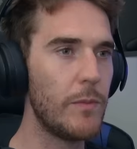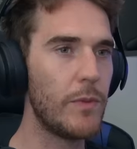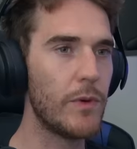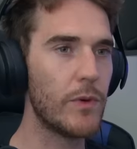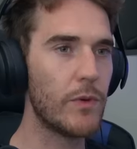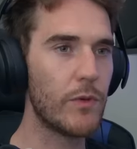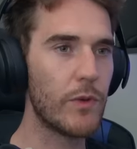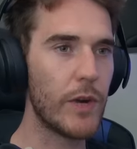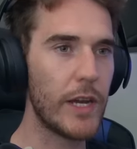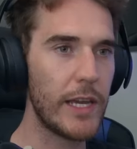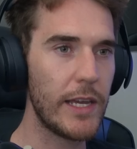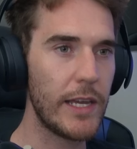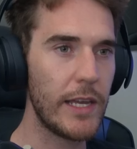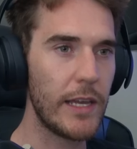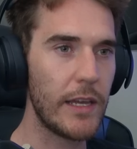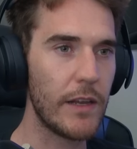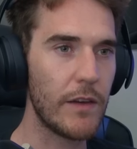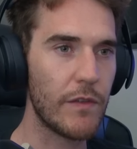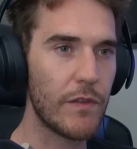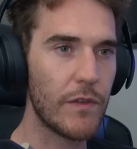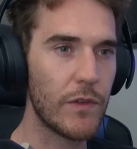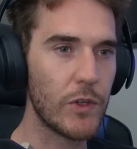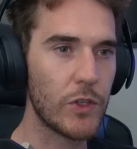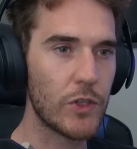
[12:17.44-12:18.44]

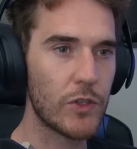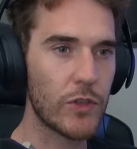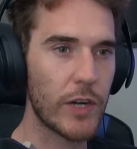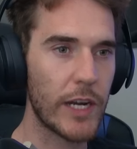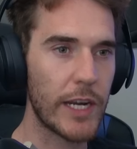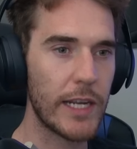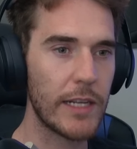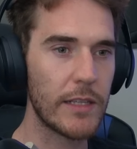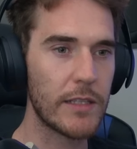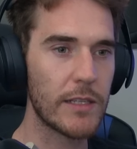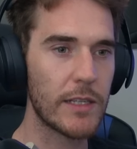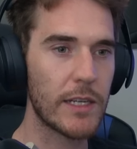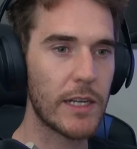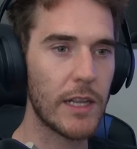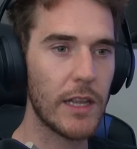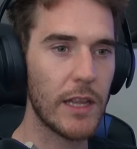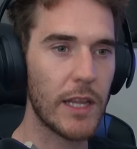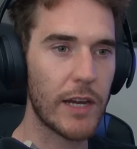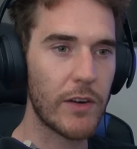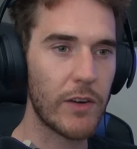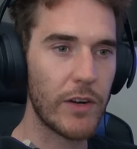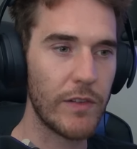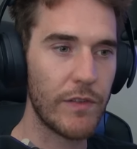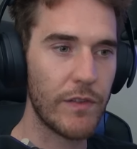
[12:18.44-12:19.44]
berated for trying to
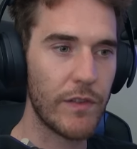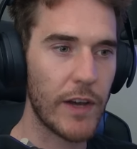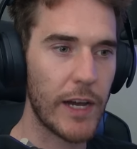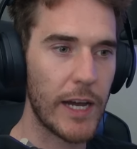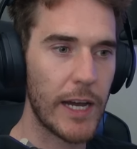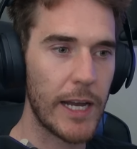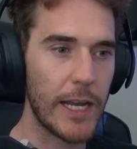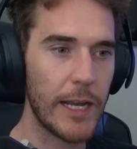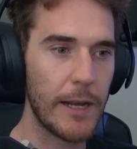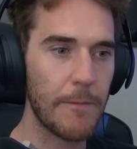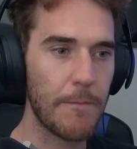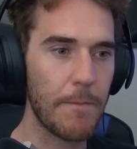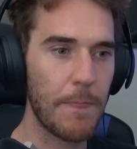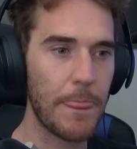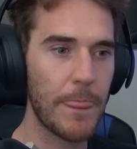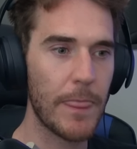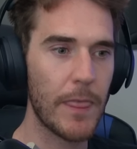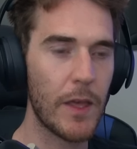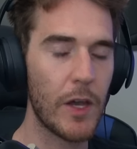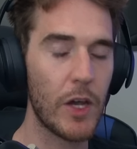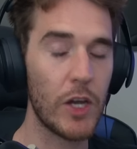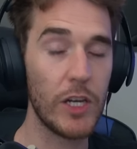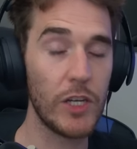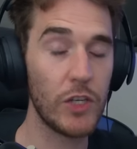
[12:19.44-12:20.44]
clarify
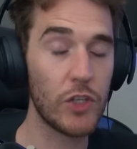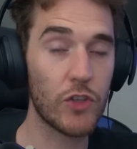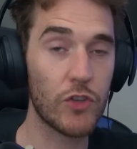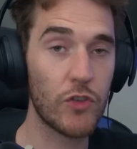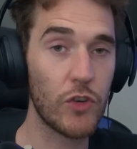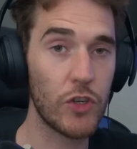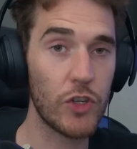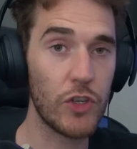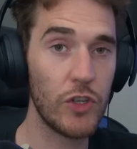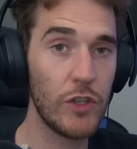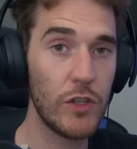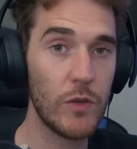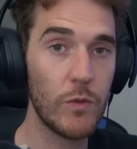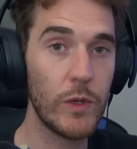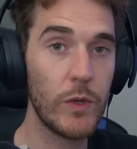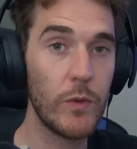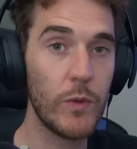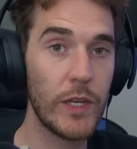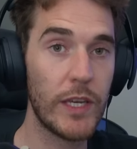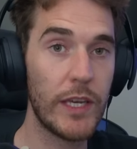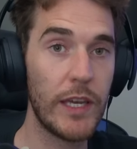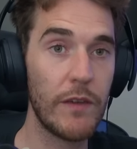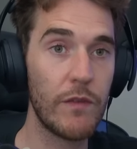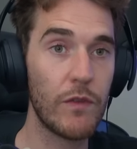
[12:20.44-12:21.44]
an instruction that we
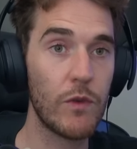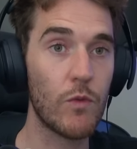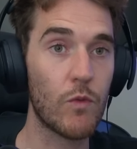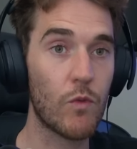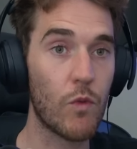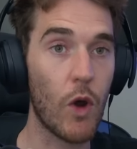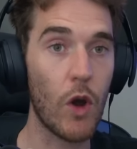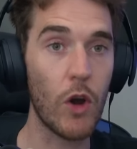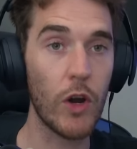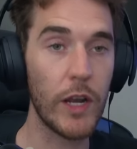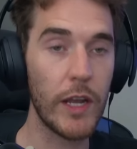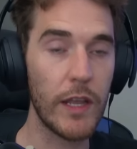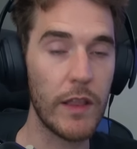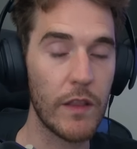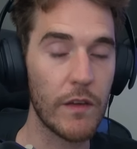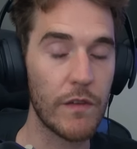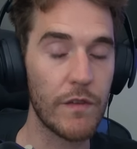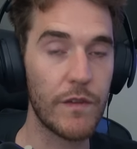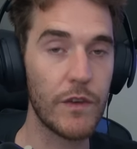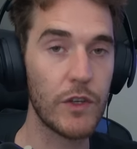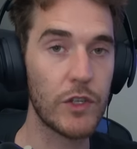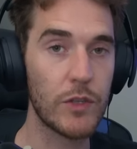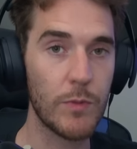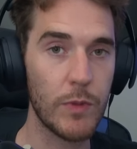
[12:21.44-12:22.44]
were given wrong in the
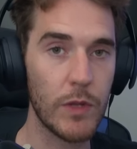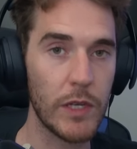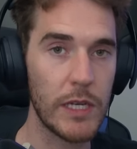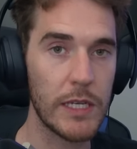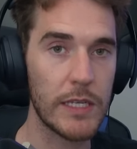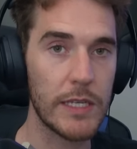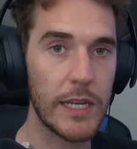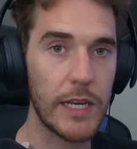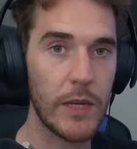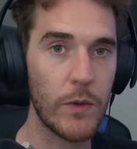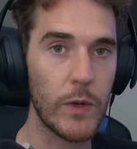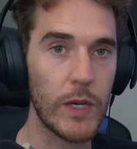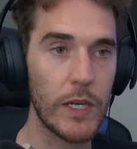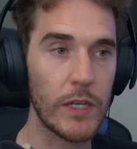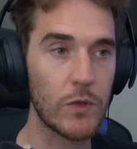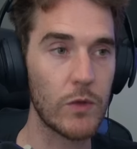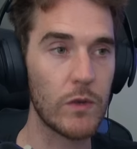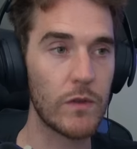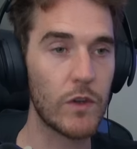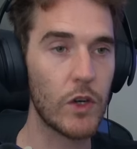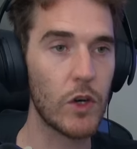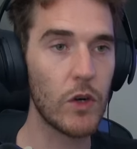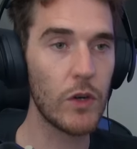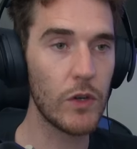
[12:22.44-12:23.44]
first place anyway. So
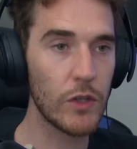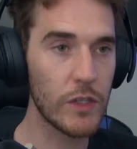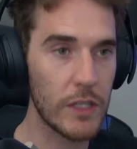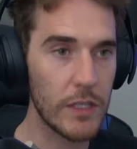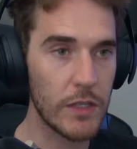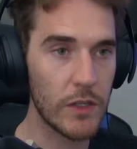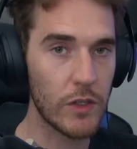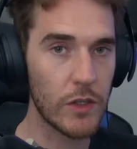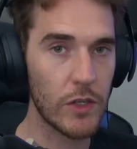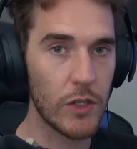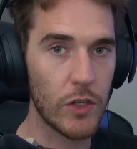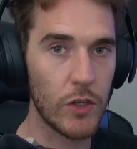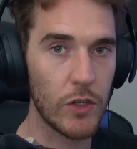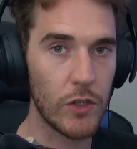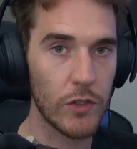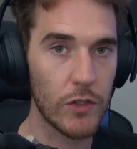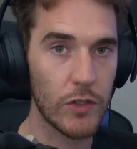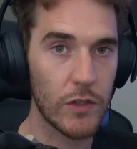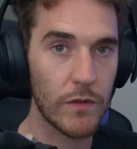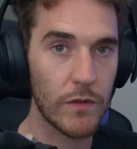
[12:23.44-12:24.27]
of course it's going to cause